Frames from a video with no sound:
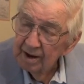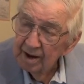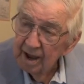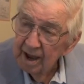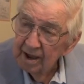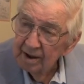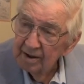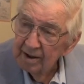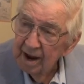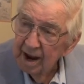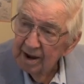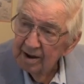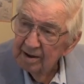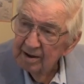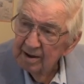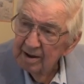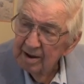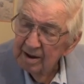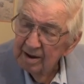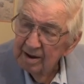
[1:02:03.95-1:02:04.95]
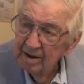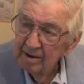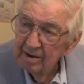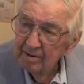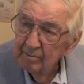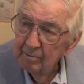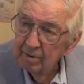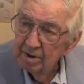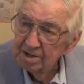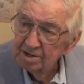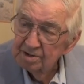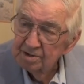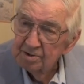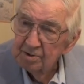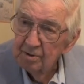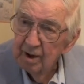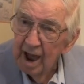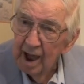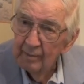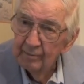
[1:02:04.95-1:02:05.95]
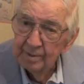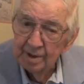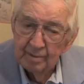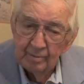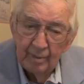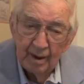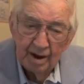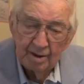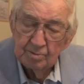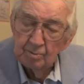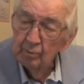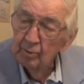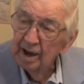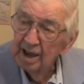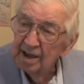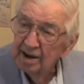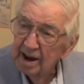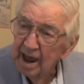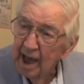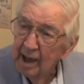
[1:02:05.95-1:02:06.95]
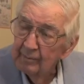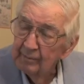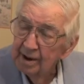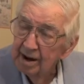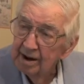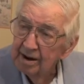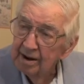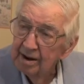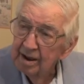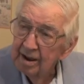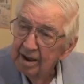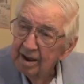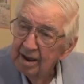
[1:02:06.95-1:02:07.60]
but I wasn't too happy about the way it happened.